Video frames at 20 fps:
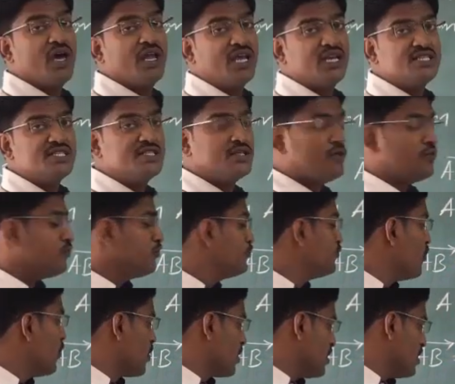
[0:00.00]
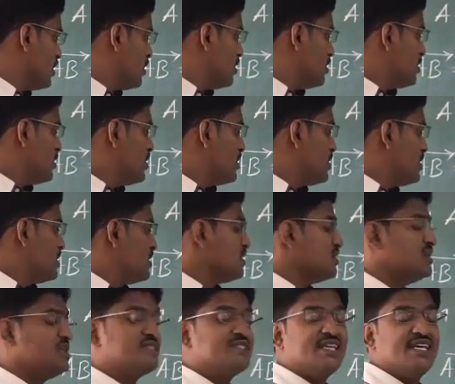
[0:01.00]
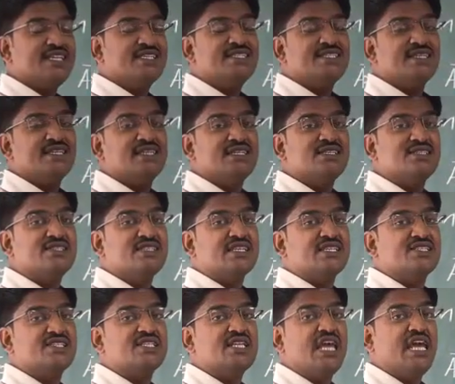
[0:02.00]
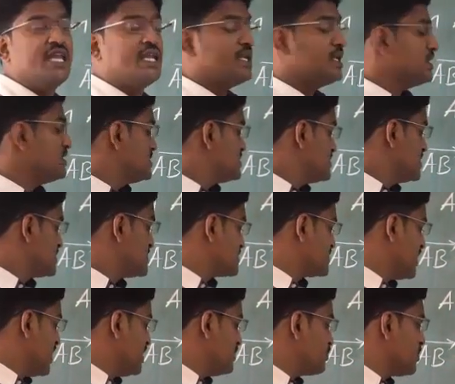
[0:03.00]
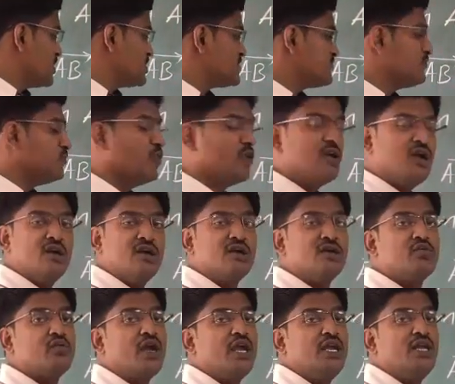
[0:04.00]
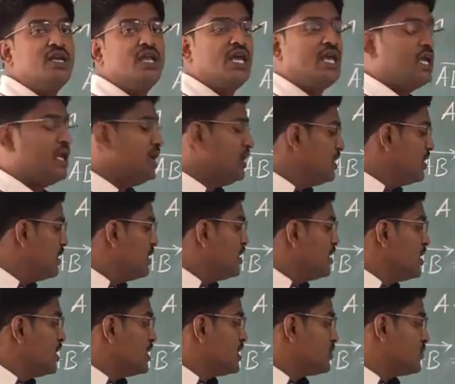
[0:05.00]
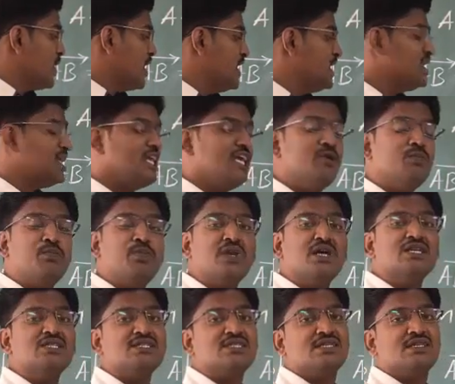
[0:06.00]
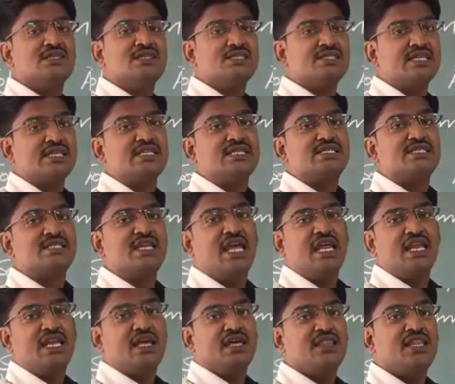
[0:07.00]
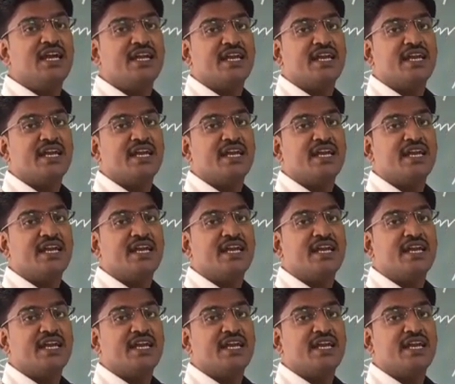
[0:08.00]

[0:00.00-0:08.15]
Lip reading: is 4. This is 16. 16 plus 4, 20. 20 plus 16, that